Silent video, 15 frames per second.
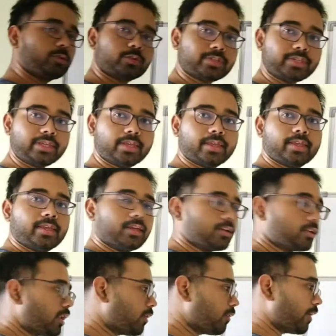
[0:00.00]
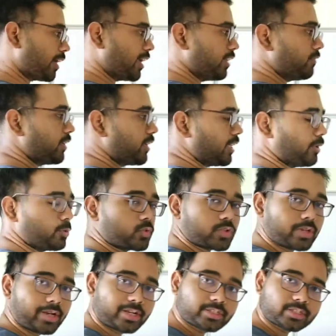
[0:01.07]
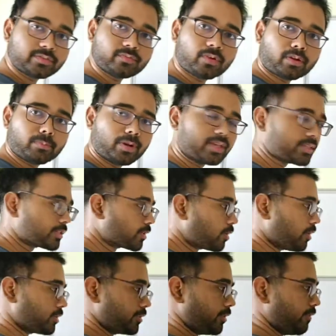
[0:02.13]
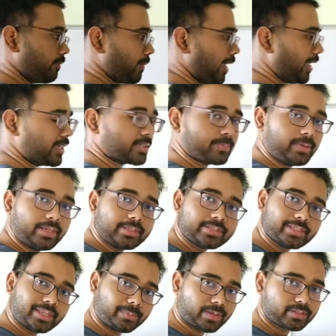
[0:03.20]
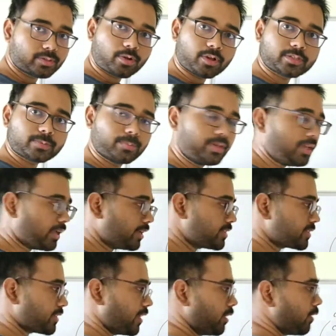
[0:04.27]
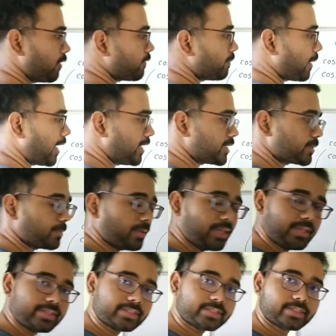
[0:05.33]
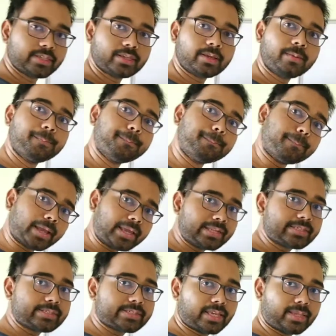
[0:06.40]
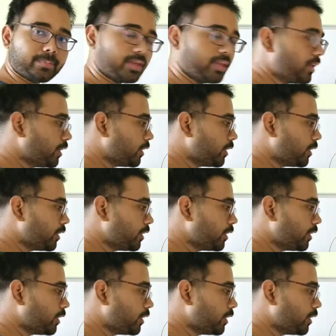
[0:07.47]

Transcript: see, now again we can use reduction formulas. Cos of minus B is same as cos B and sin of minus B is minus sin B.